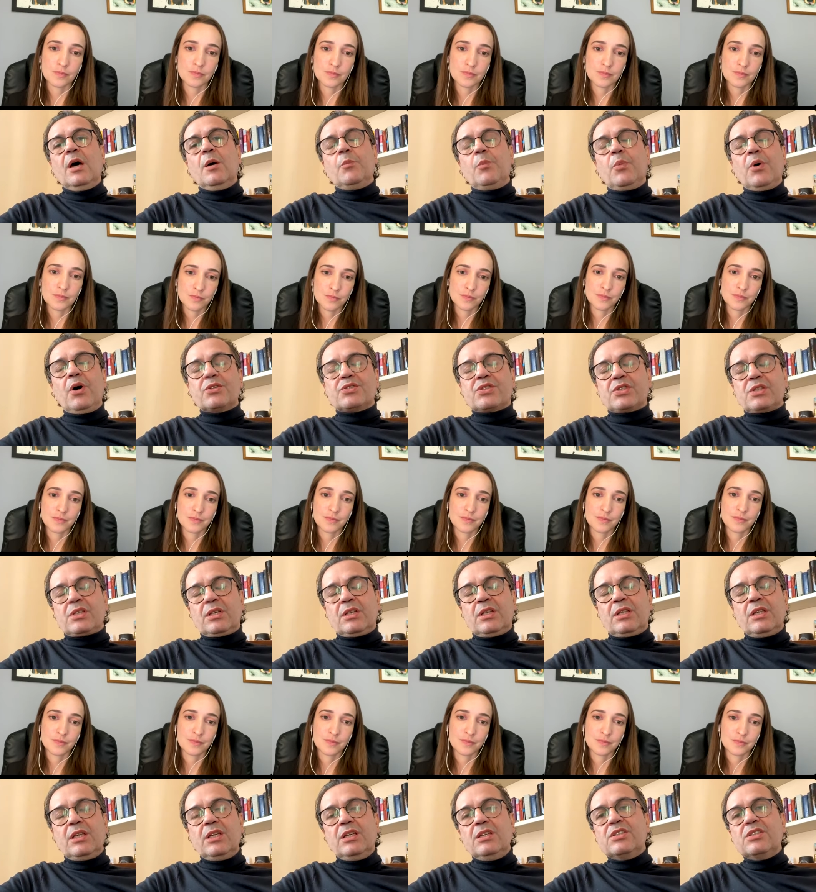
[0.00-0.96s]

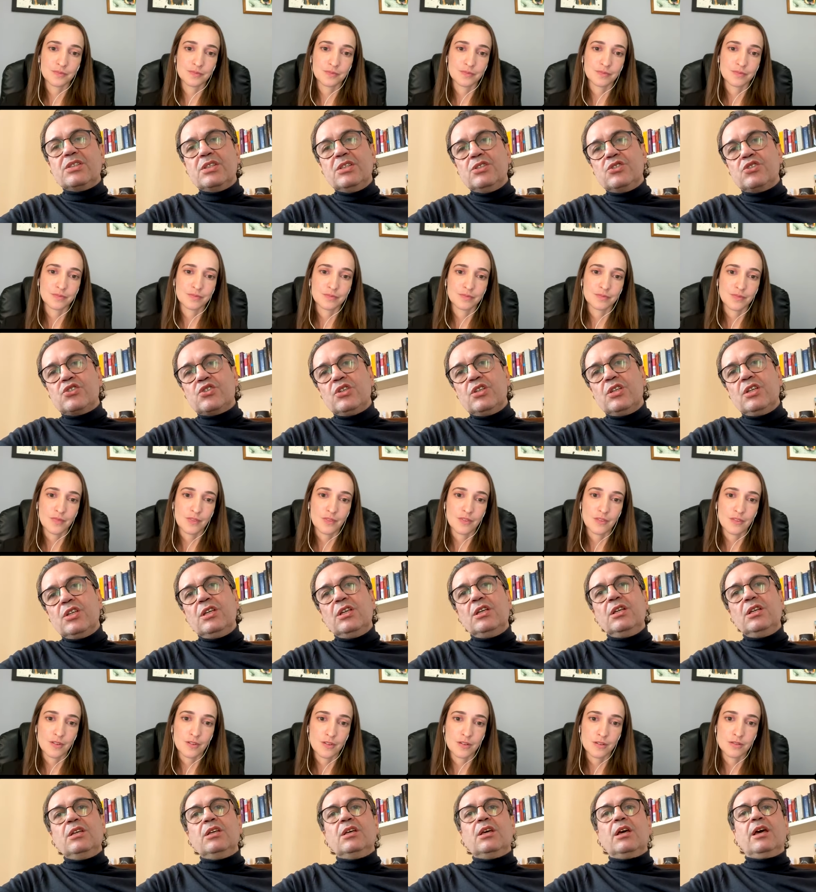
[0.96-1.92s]
Speaker 1: posted
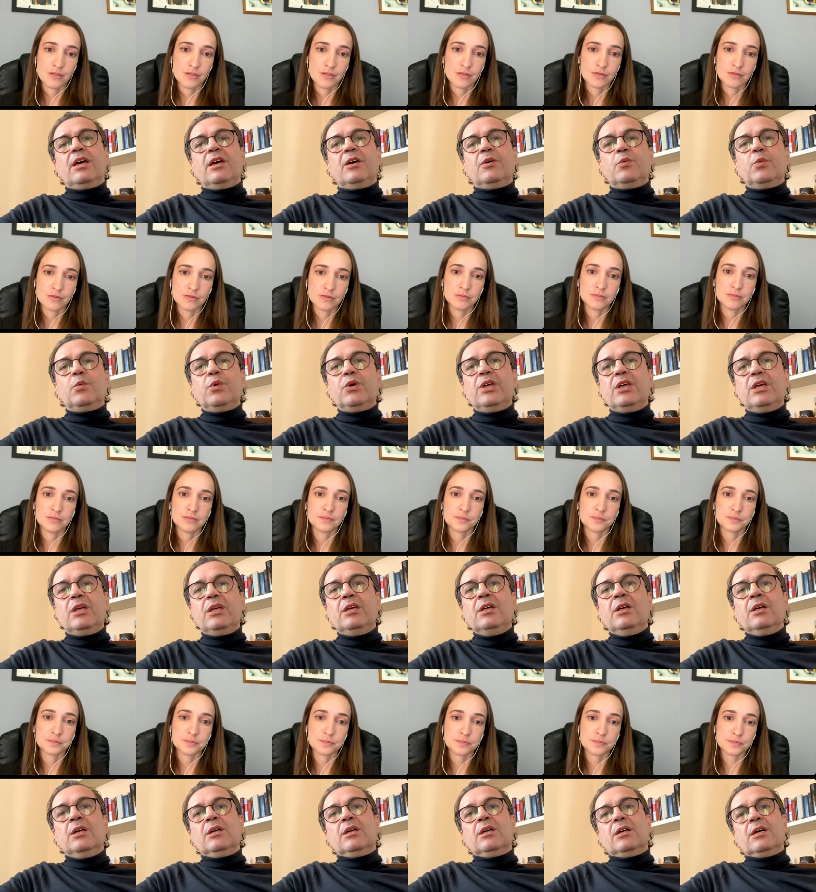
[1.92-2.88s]
ECG and
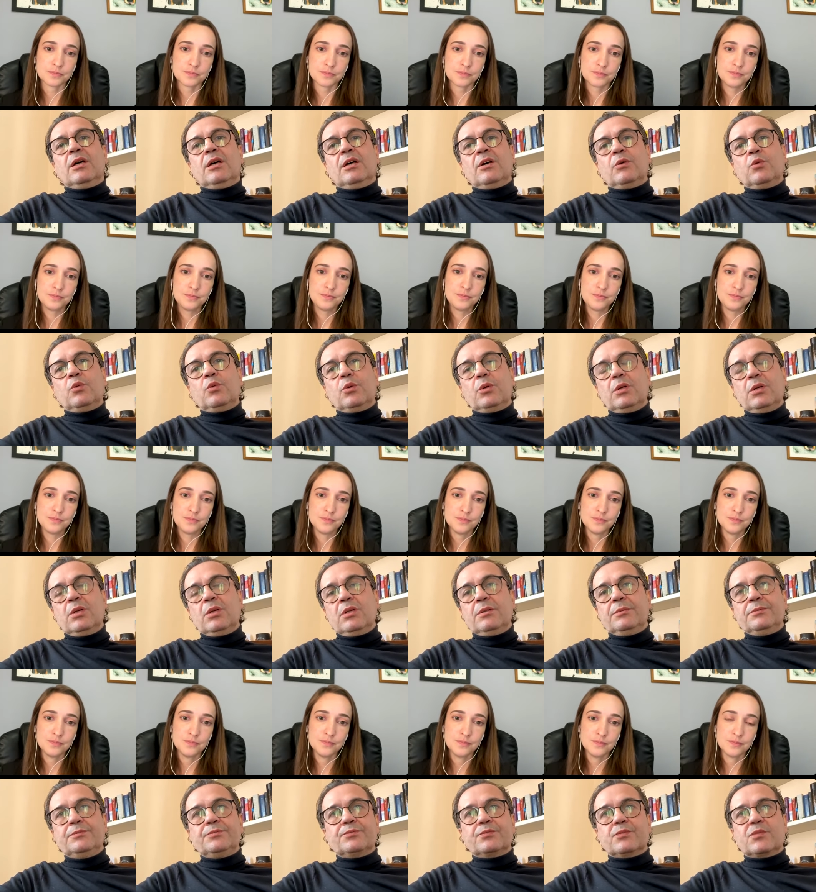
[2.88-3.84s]
we uh,
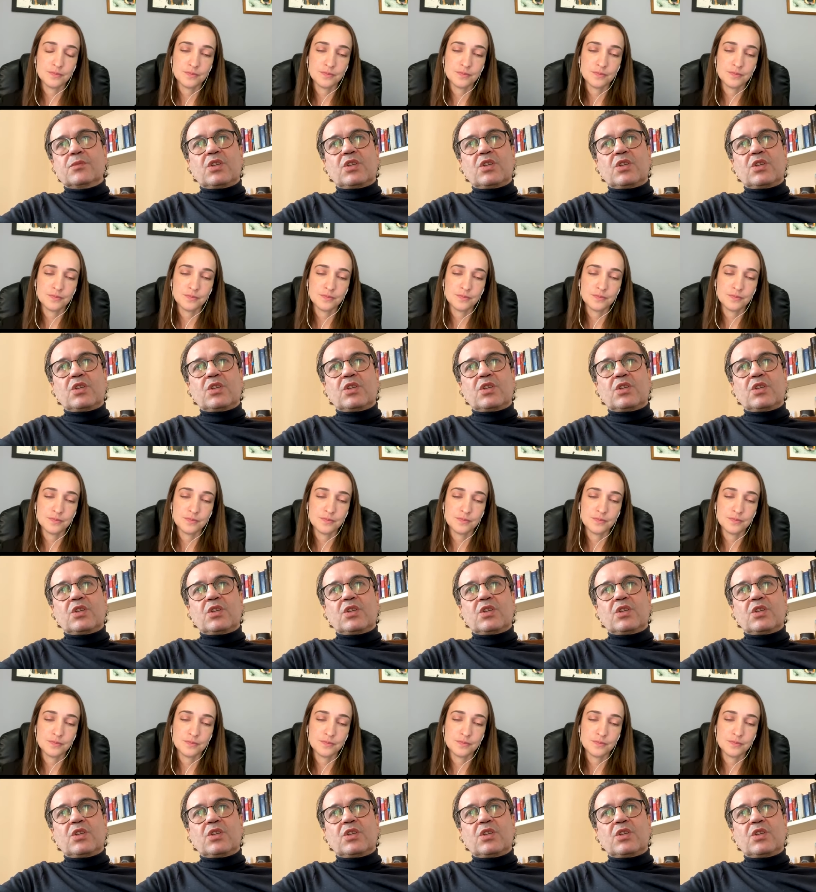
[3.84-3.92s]
will